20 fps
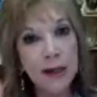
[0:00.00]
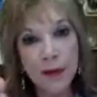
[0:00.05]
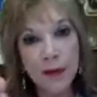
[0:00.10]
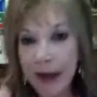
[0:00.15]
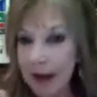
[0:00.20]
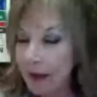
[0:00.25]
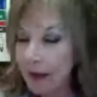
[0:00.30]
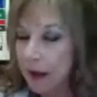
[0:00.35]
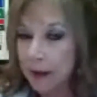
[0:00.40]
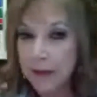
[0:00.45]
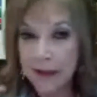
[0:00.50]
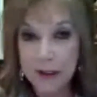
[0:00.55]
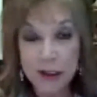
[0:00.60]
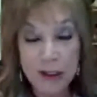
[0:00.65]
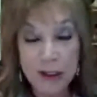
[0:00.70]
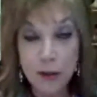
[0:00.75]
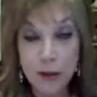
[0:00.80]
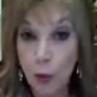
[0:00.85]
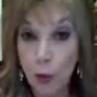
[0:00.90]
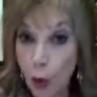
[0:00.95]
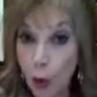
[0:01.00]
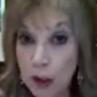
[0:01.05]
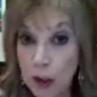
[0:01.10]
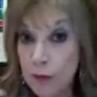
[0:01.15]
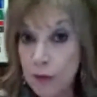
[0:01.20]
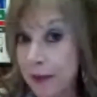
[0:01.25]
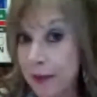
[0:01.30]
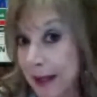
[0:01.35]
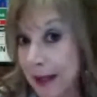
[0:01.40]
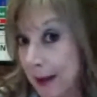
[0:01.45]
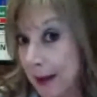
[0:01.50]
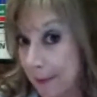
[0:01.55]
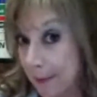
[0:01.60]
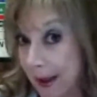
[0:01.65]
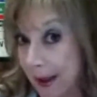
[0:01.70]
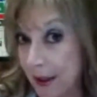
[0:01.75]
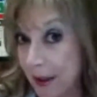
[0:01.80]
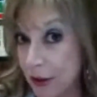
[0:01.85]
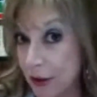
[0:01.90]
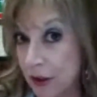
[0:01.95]
And I mean, just works for me like
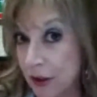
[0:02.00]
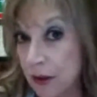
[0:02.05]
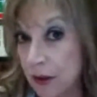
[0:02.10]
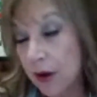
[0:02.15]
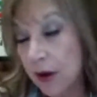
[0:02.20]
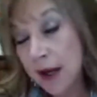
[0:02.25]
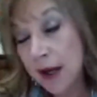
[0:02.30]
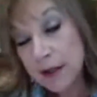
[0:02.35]
magic. All right.